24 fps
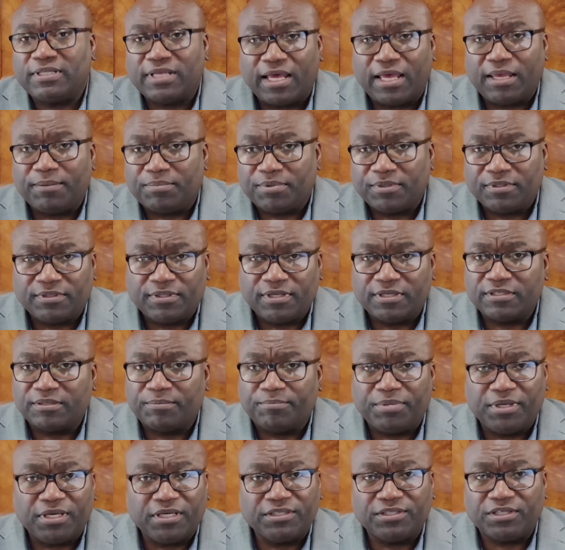type. There's a
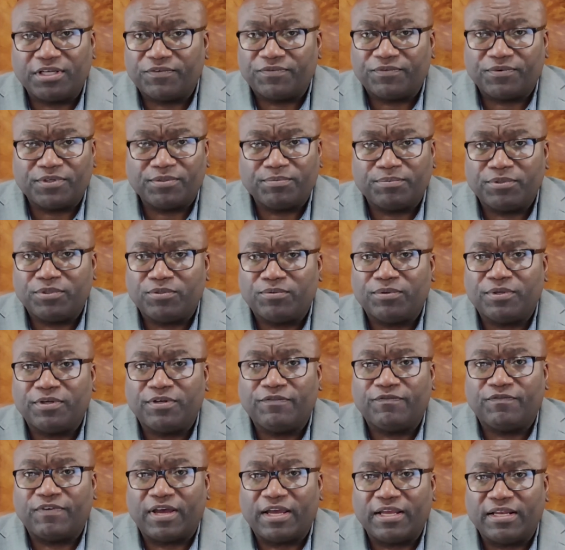big difference
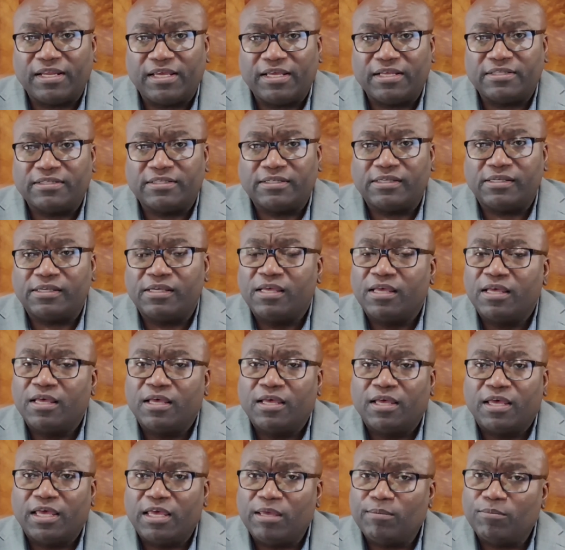between financing
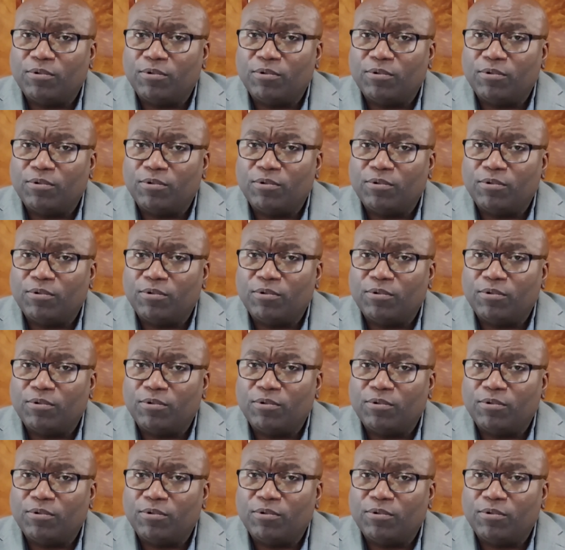a